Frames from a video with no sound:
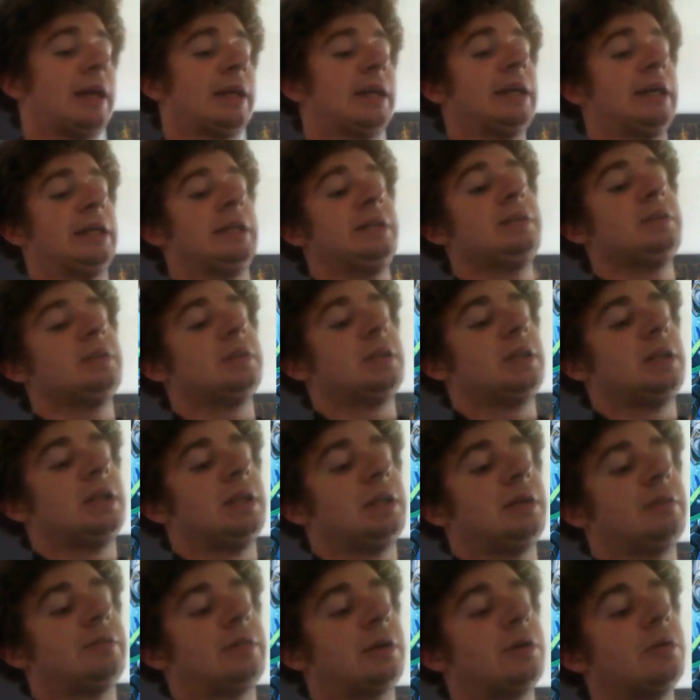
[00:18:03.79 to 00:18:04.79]
again,
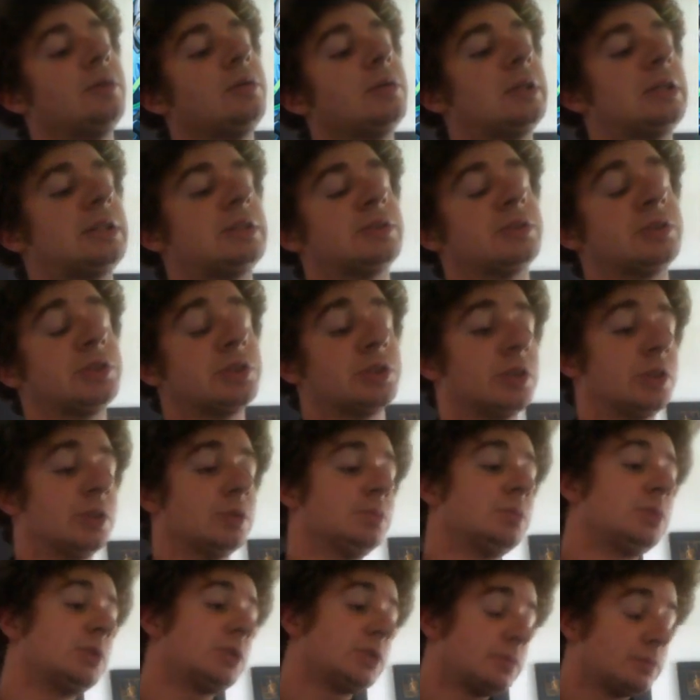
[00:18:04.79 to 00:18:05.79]
if they're all little
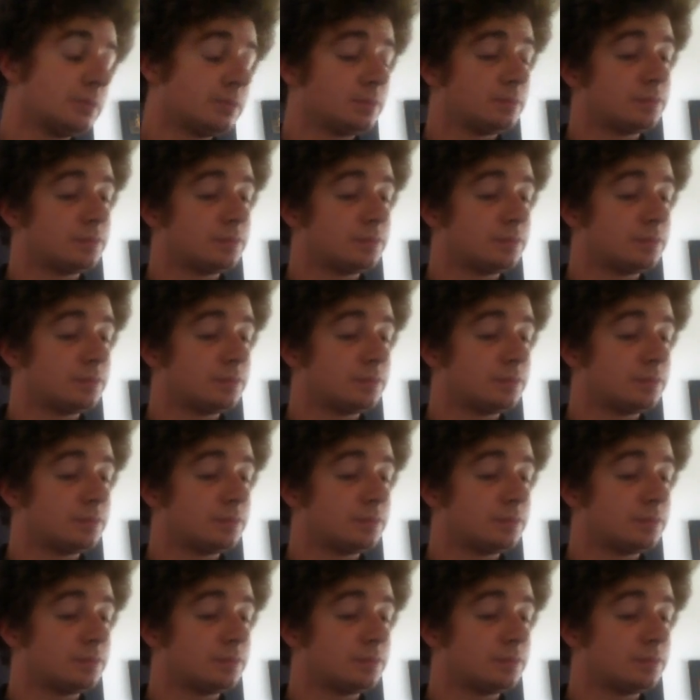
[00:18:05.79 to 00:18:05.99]
storms,